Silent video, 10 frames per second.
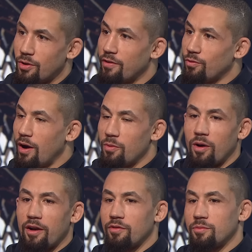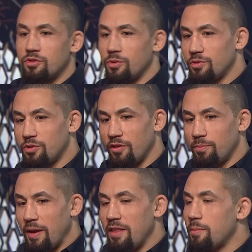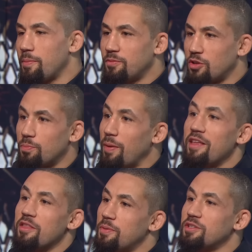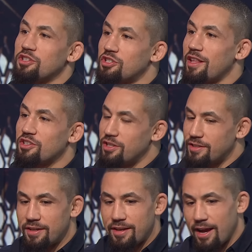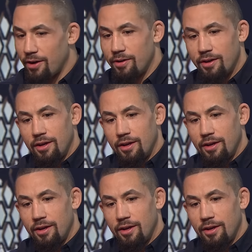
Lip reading: to have won one of them, to be in the position that she's in now,